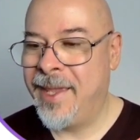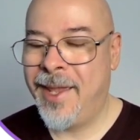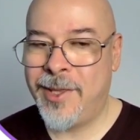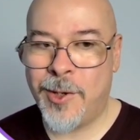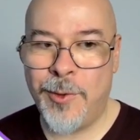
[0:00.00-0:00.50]

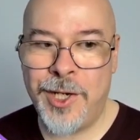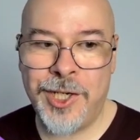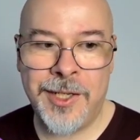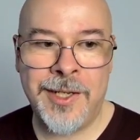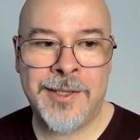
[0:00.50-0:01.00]
And the
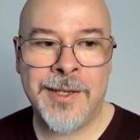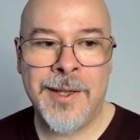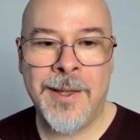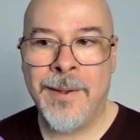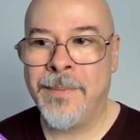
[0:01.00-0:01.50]
question is,
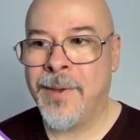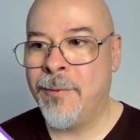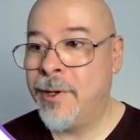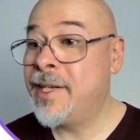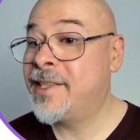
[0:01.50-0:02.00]

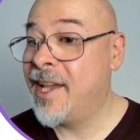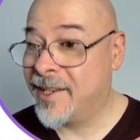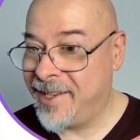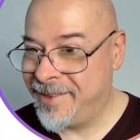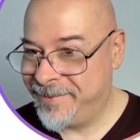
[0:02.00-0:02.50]
what exactly?